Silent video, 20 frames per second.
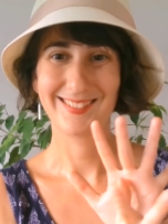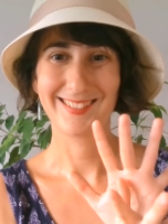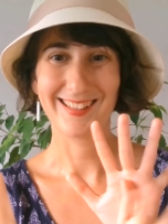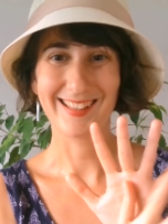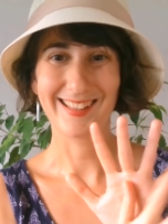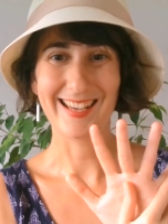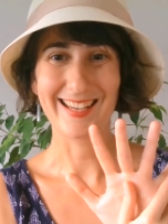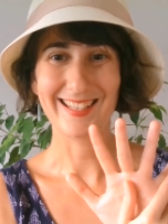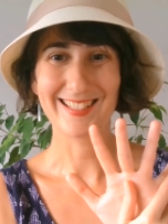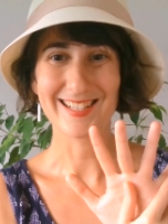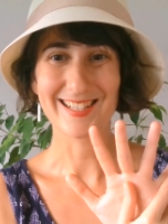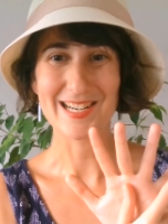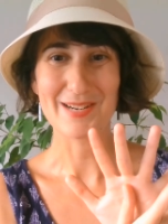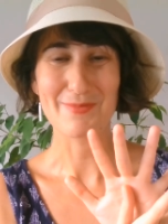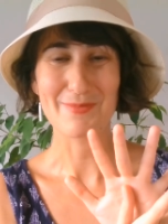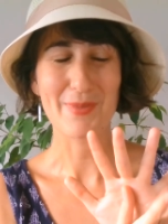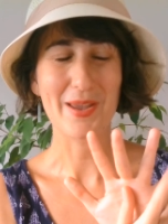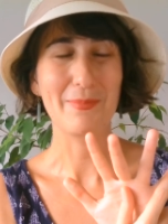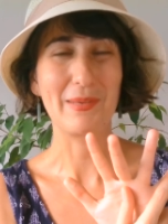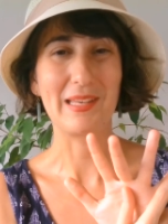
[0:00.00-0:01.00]

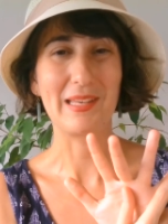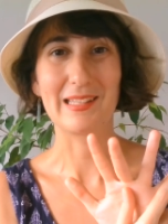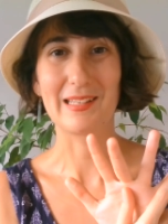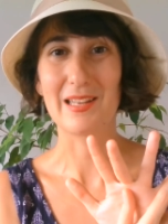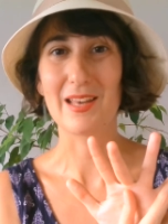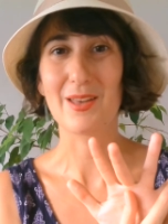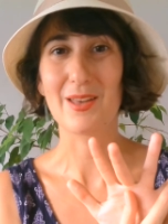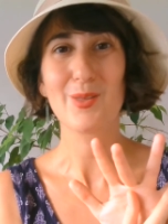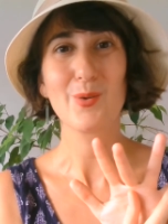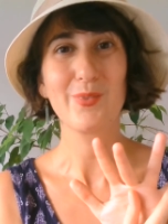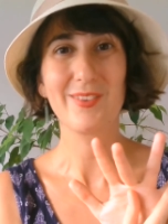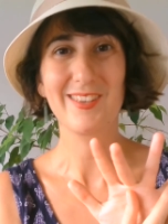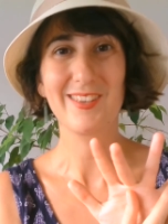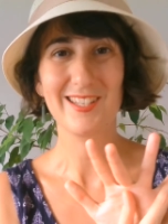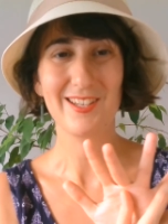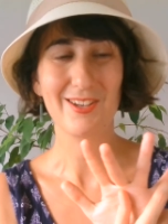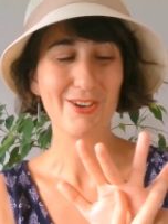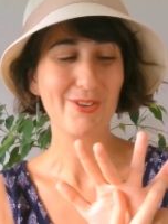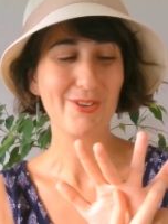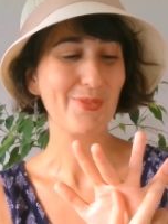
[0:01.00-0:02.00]
later, maybe in another
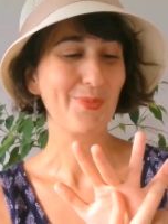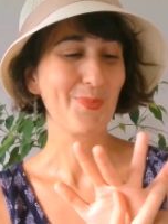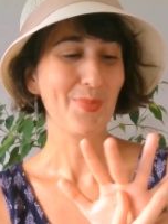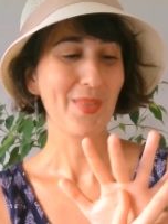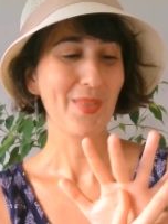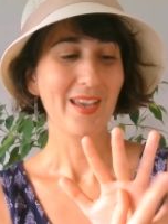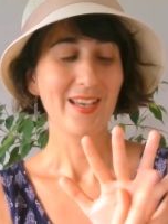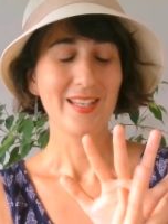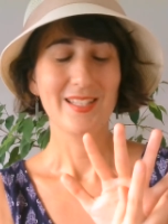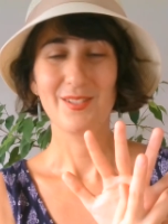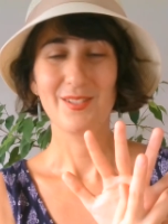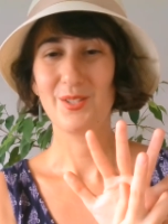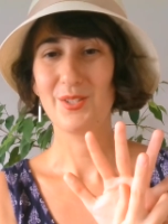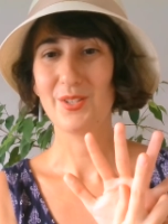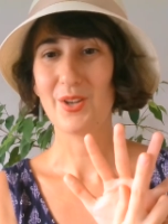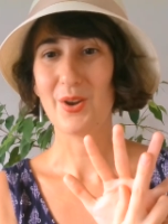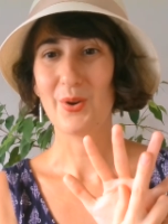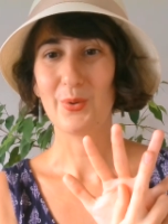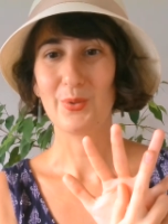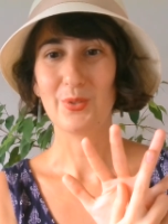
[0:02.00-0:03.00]
video.
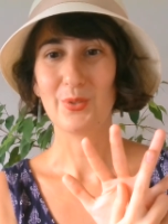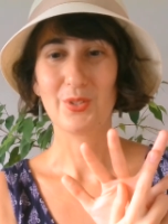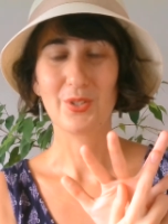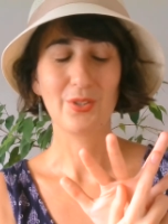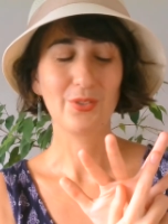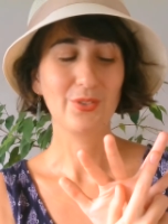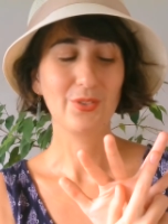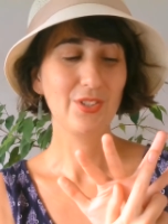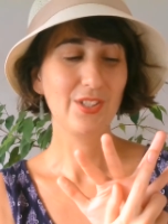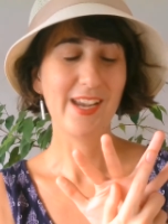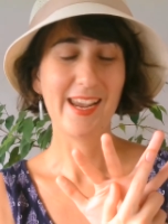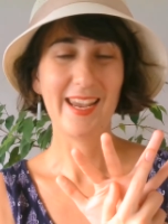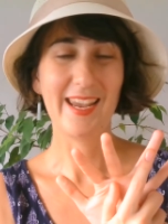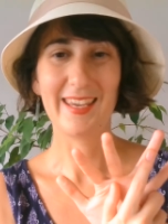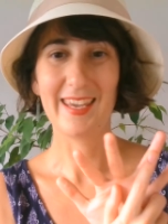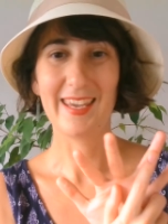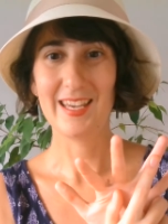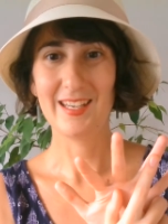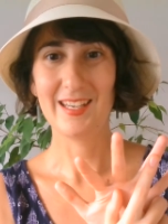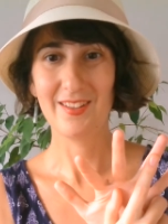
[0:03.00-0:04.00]
So don't
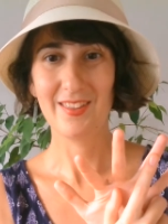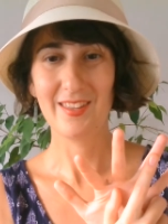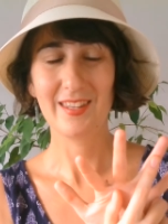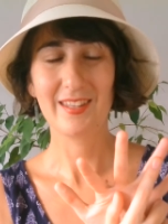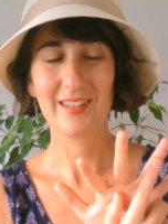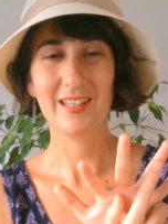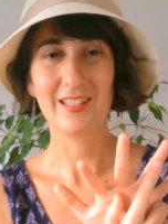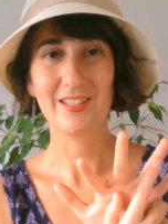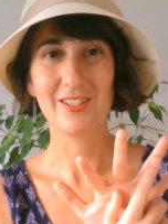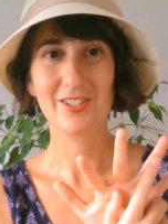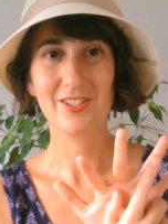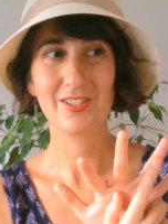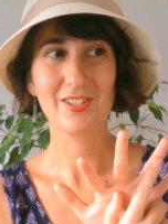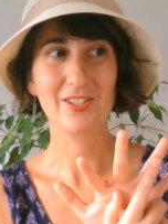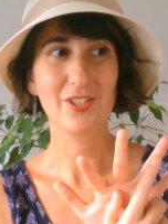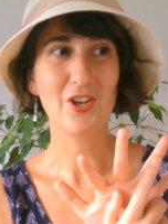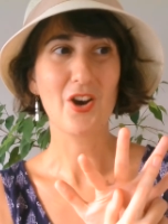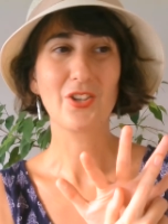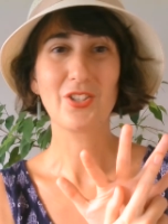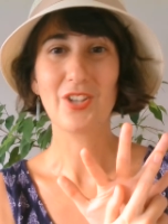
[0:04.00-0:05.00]
take anything that is
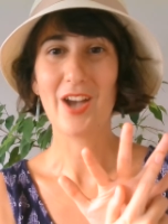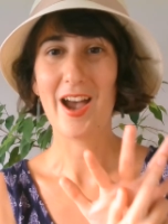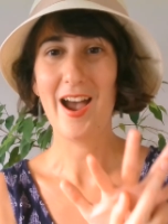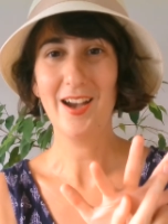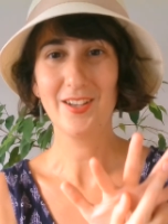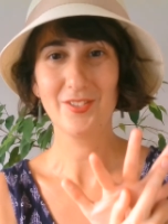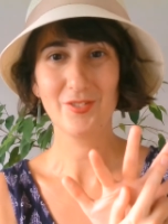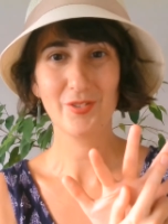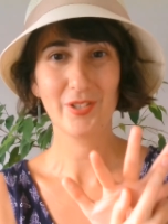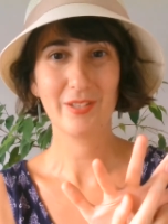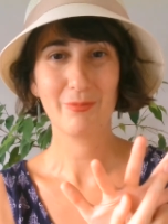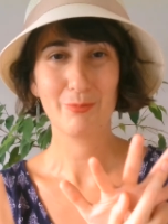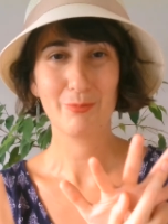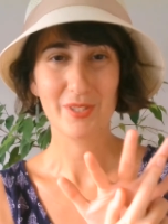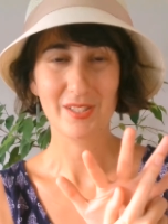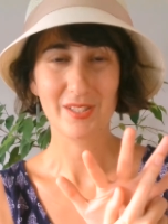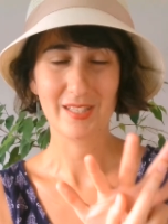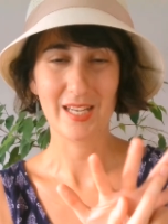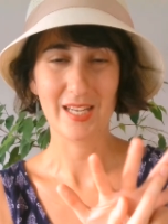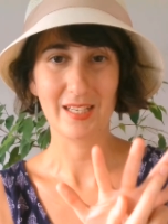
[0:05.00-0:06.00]
not
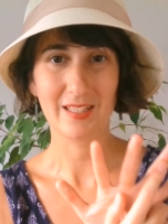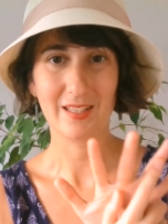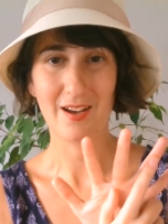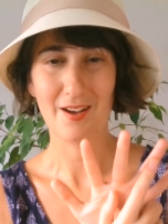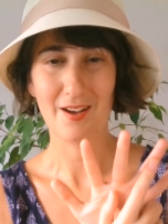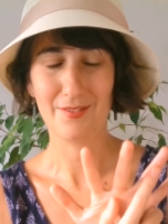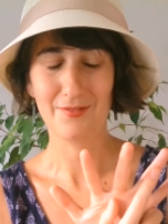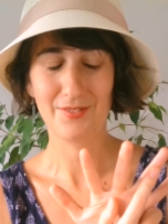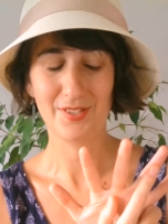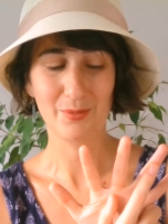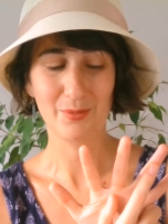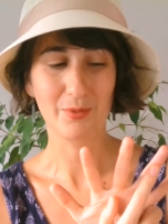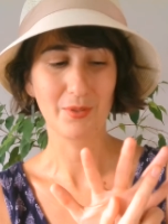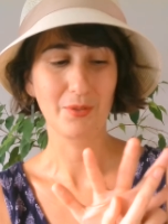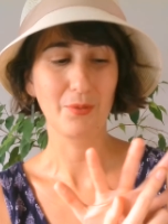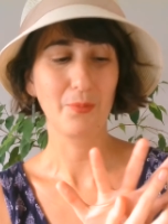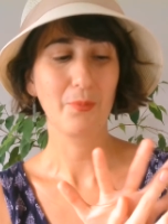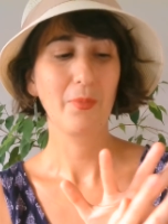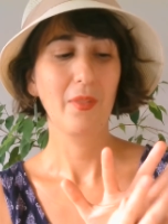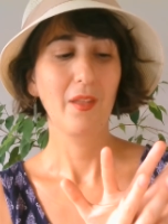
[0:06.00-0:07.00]
100%
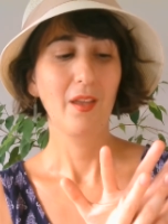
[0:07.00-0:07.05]
comfortable.